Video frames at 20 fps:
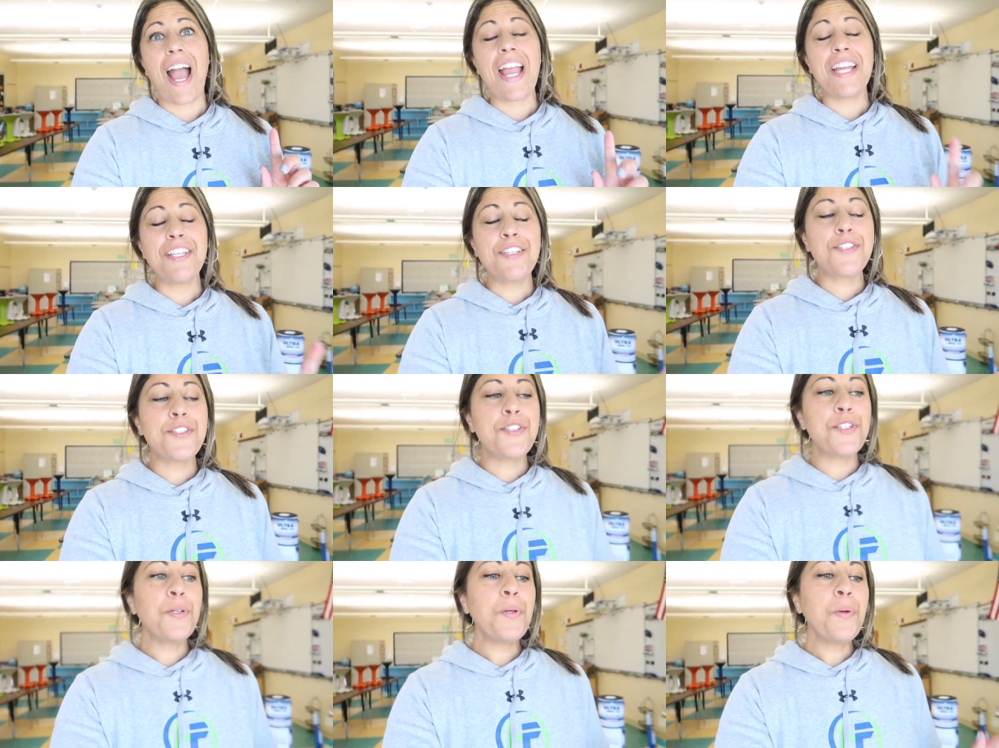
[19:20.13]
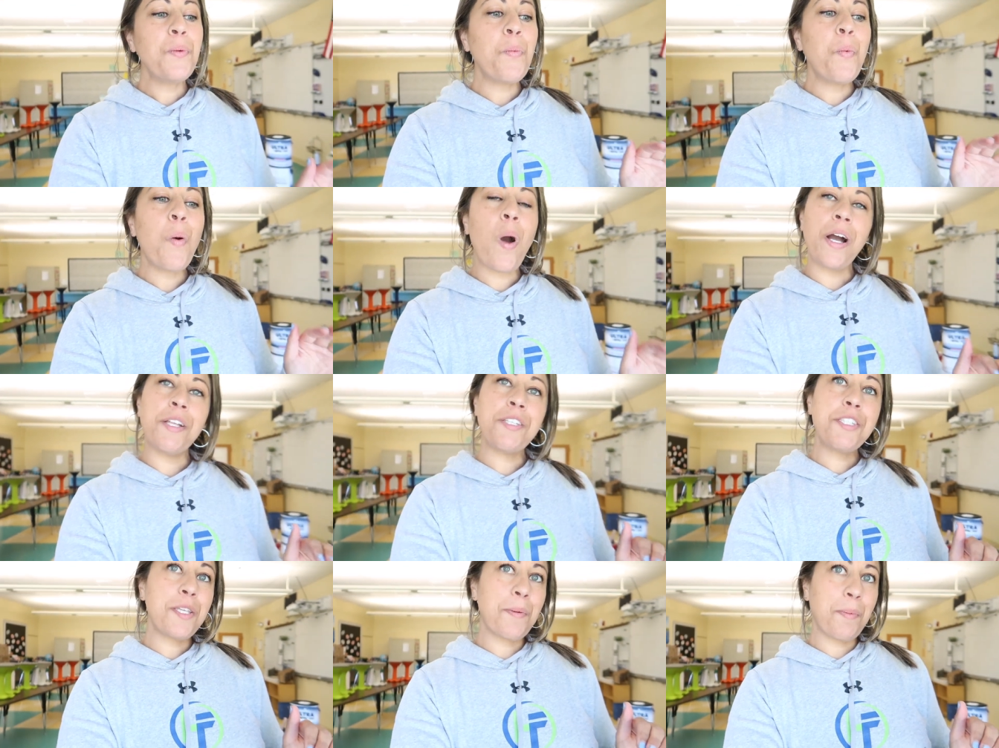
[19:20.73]
I do
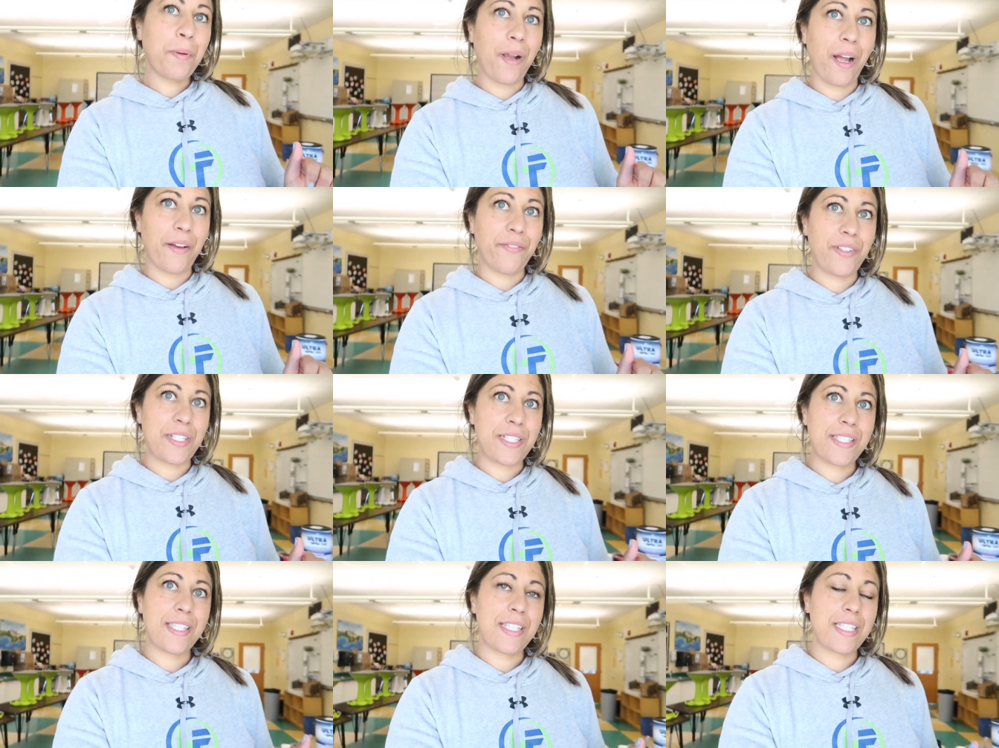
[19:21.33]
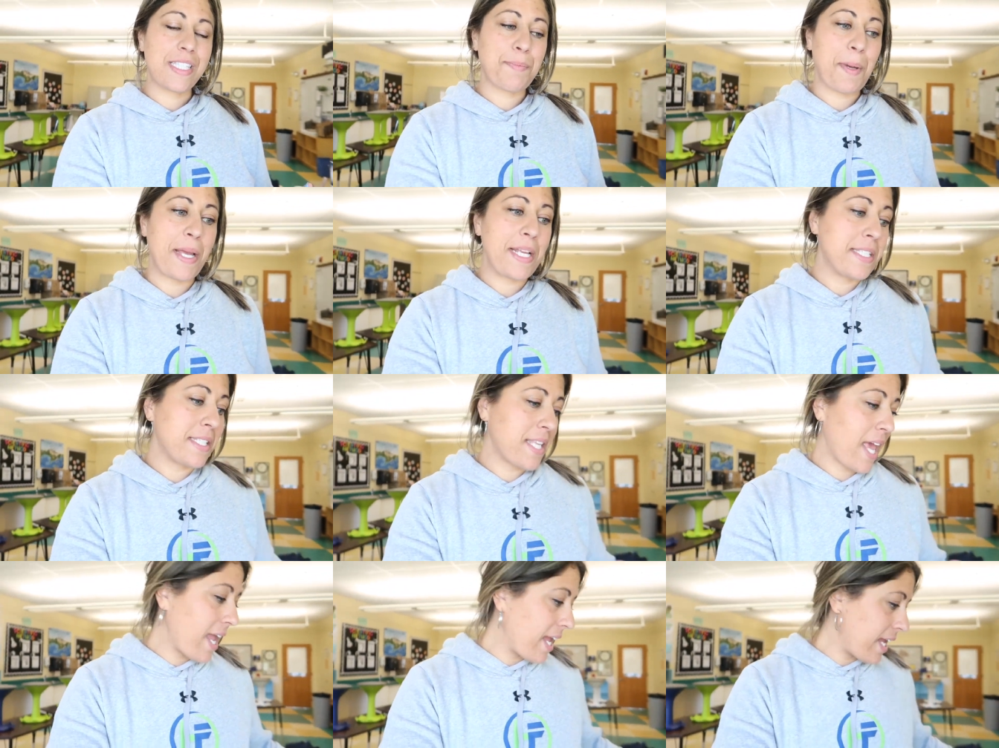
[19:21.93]
want to preface this by
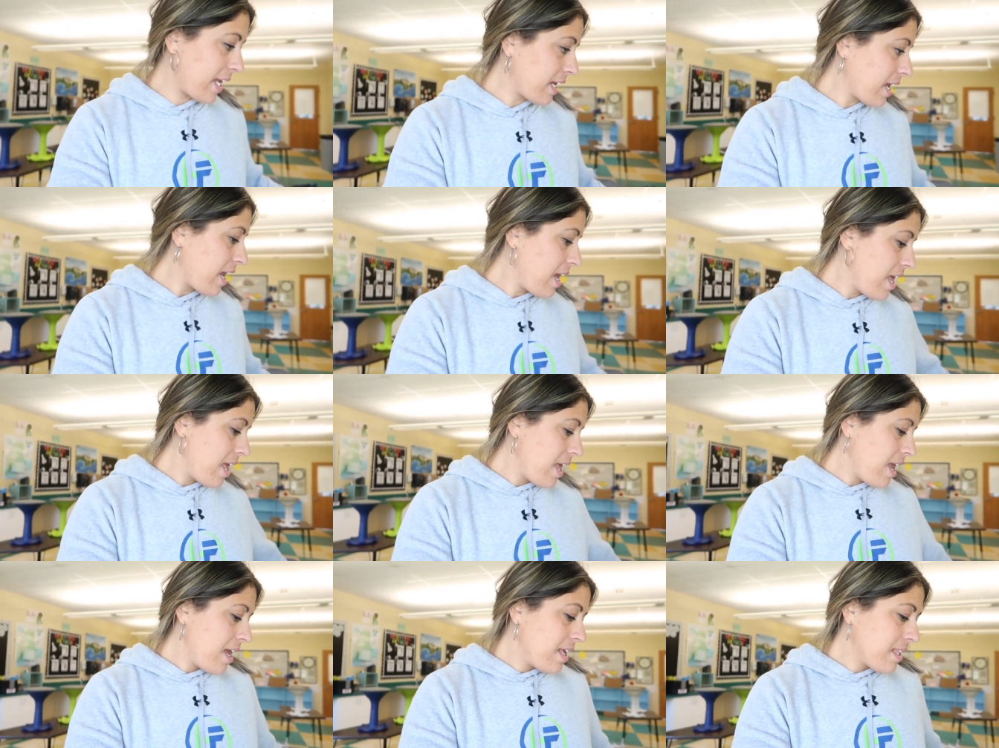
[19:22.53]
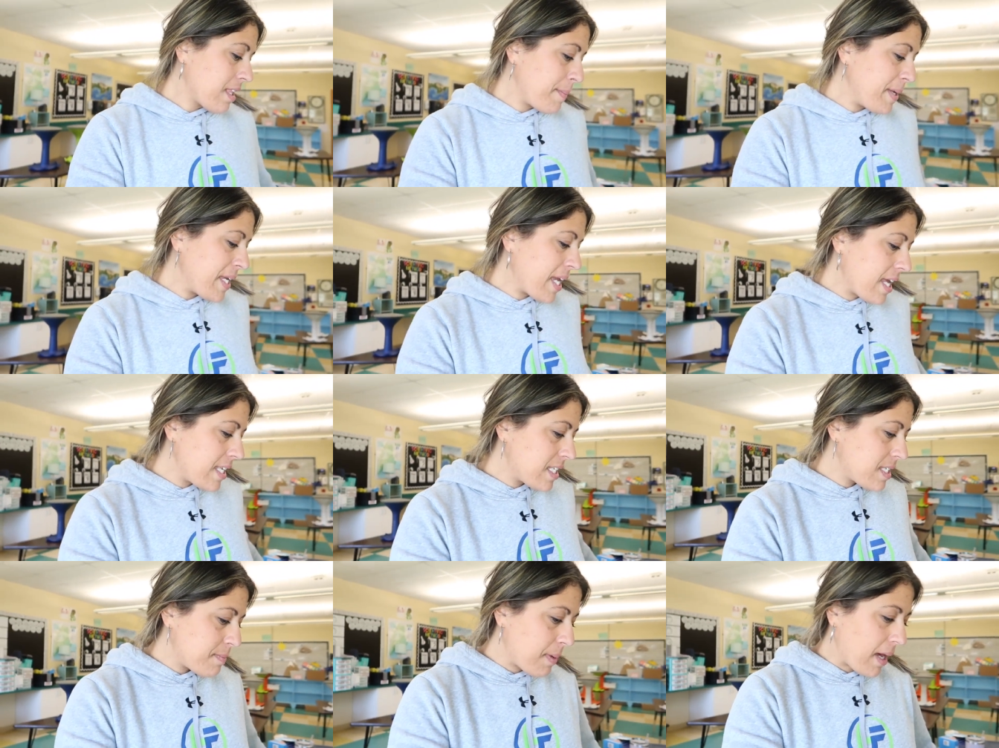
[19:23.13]
saying, let me
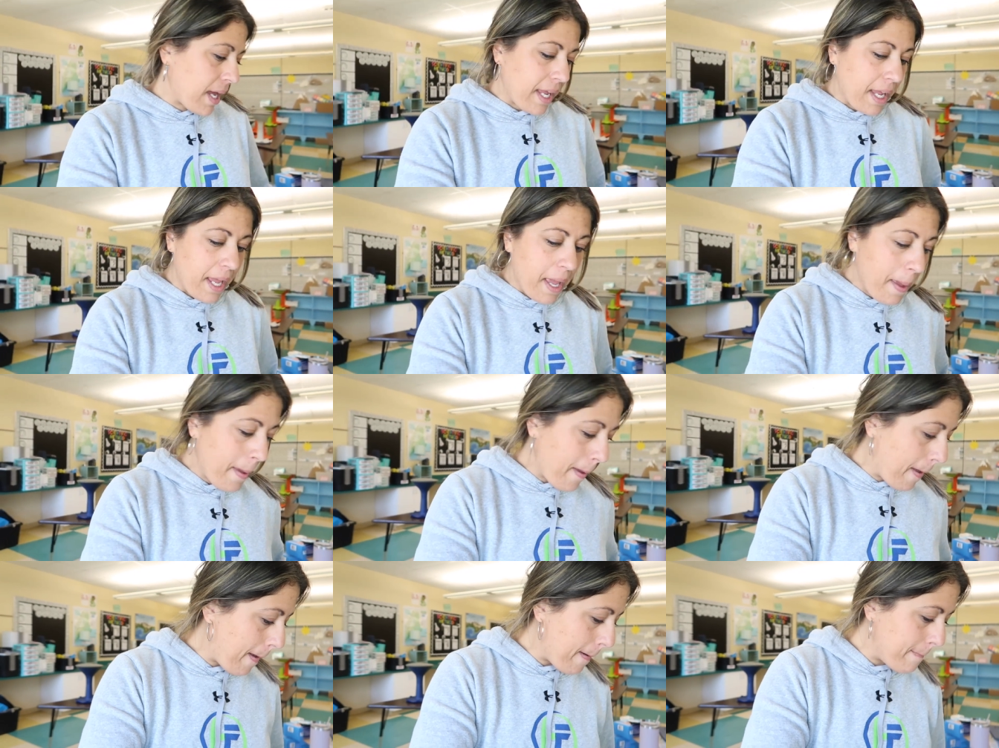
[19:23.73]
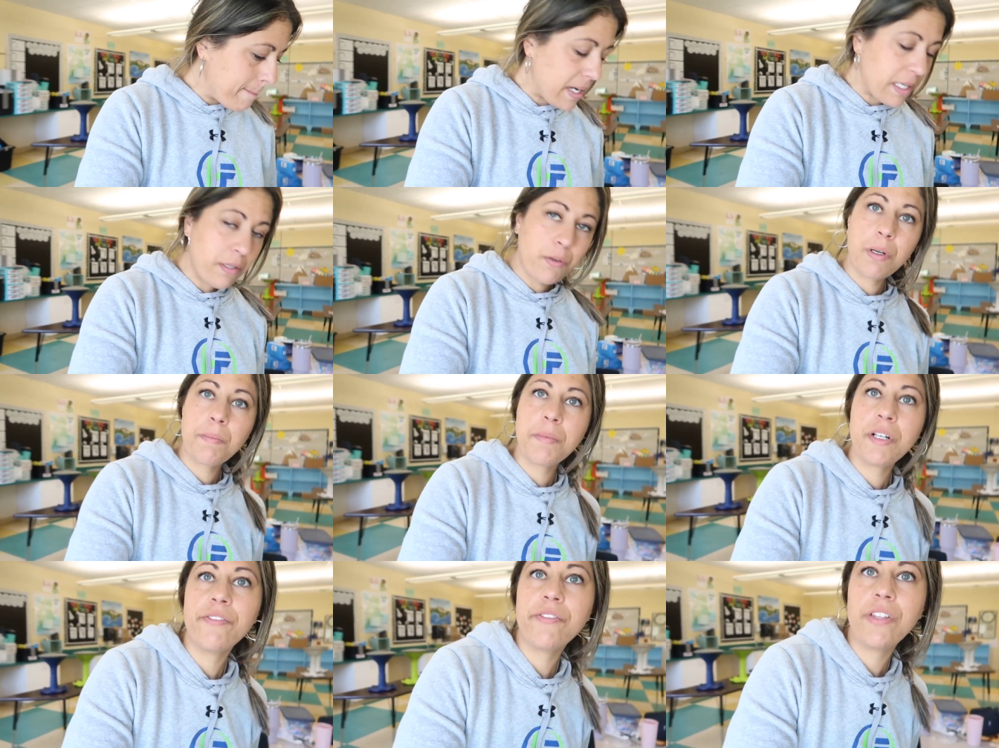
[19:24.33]
get into my
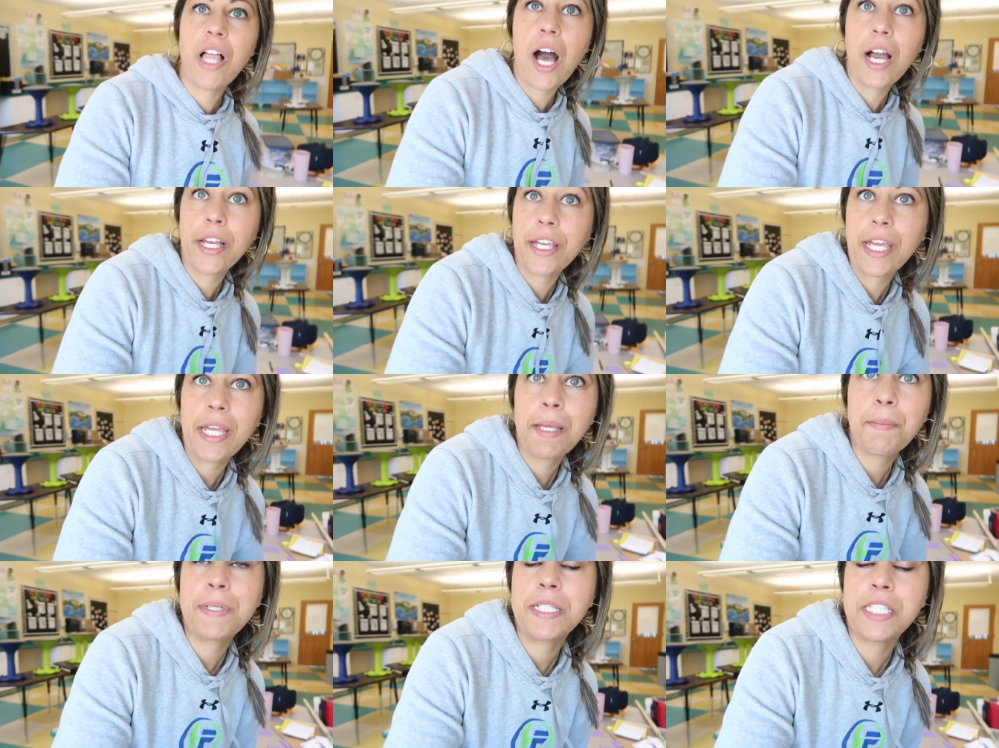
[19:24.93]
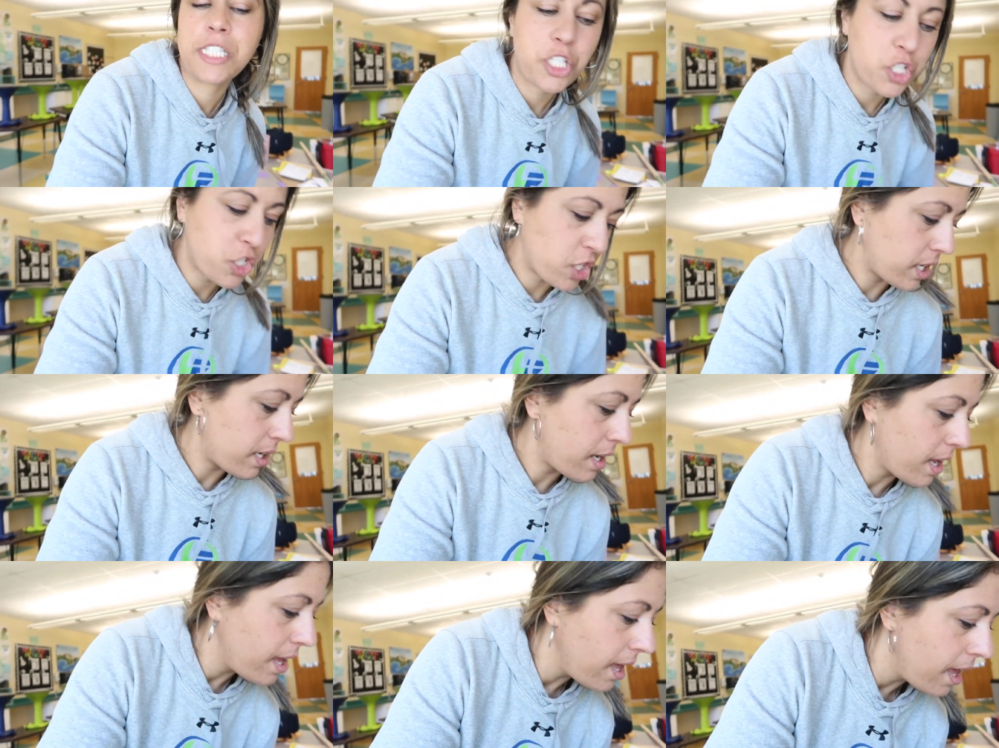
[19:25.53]
normal vlogging
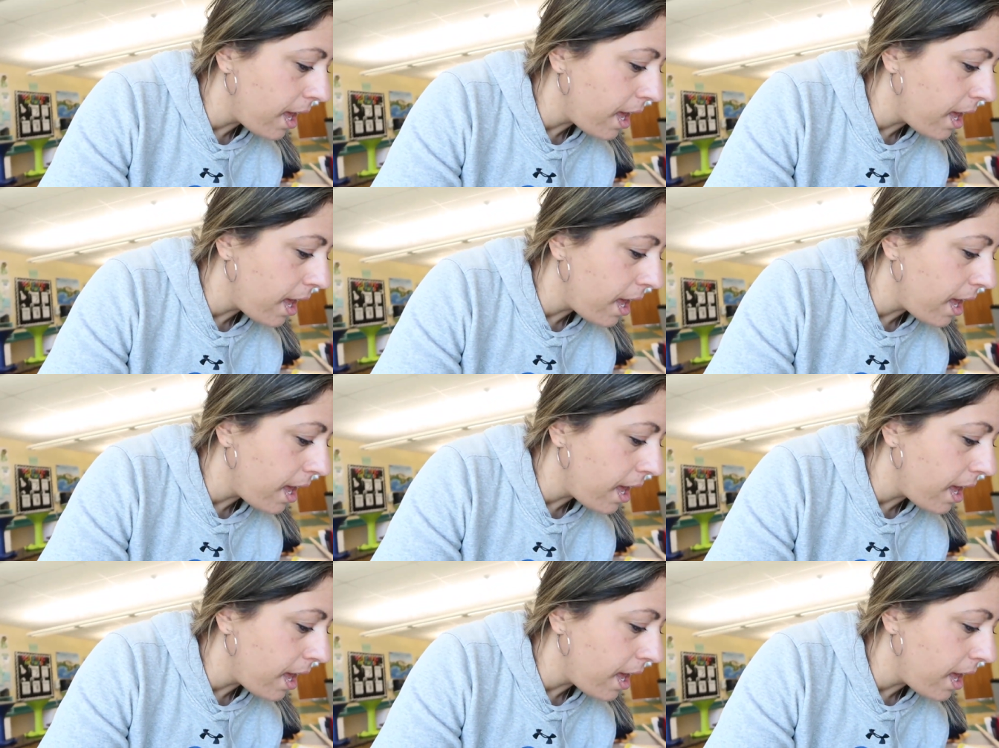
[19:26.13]
position.